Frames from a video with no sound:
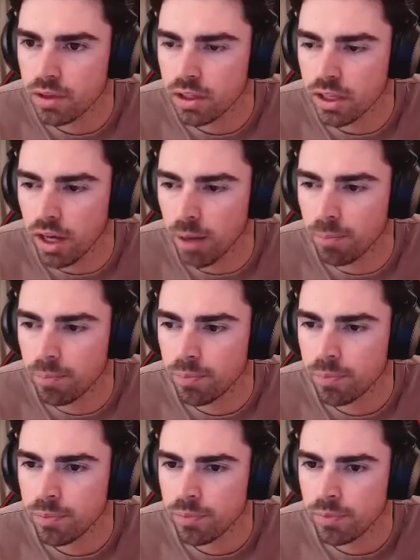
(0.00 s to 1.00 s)
Yeah.
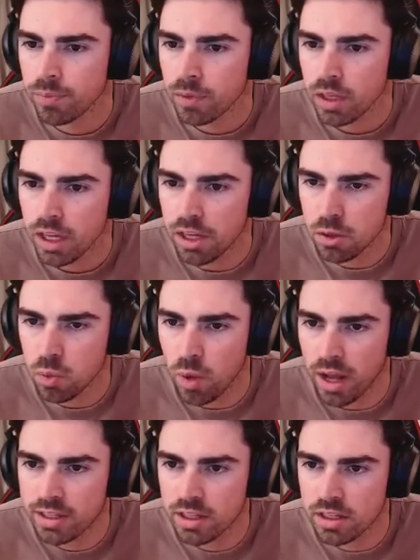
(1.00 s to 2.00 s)
He just
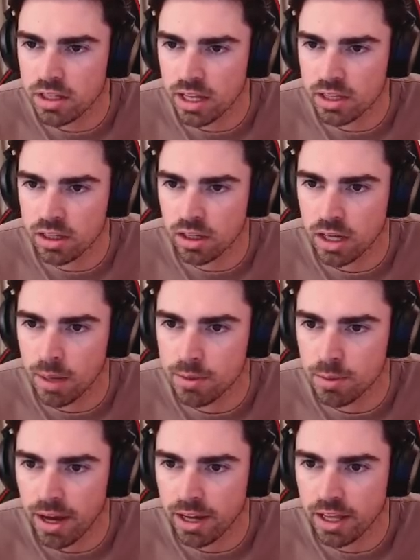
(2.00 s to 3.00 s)
waits and sees and then comes
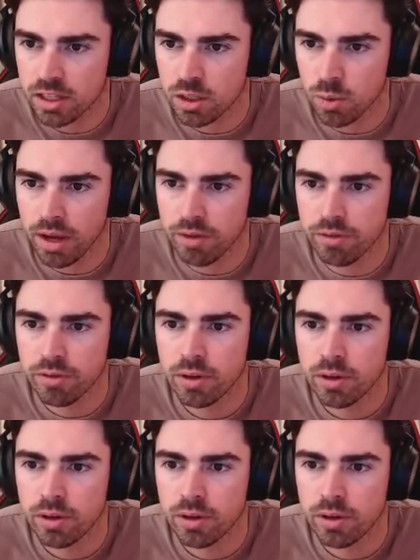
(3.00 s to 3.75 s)
back, gets the wave.